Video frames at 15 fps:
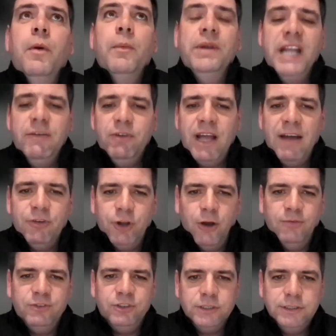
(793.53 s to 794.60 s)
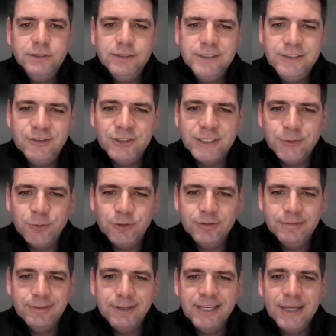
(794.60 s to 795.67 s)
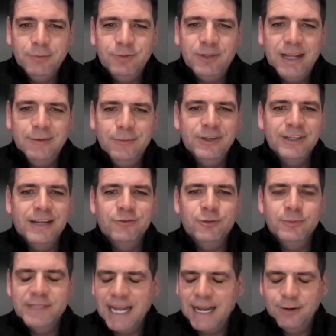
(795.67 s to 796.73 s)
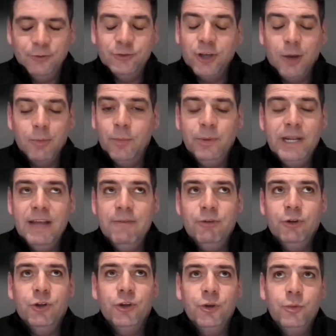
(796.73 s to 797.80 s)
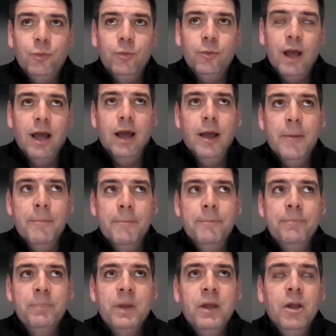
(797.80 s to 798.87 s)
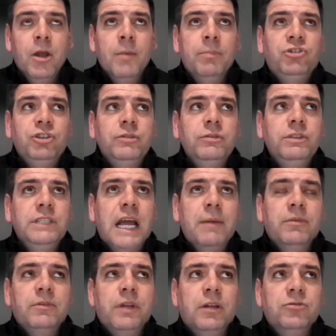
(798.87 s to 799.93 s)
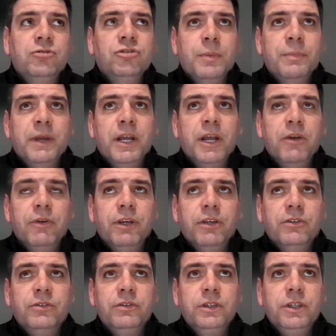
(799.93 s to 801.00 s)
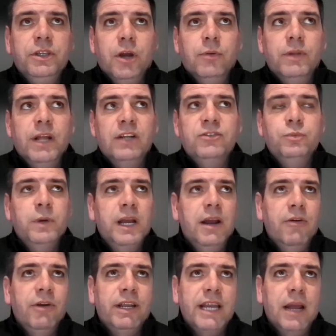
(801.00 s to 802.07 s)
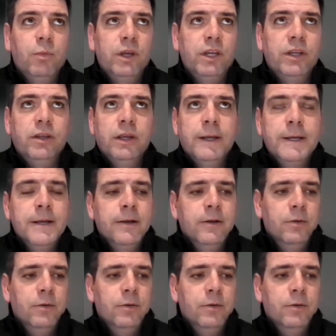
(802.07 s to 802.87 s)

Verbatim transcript: Well, we never have an off-season, it seems. I keep saying we're going to have some downtime, and we never do. But during that summer period, you know, that's where, again, we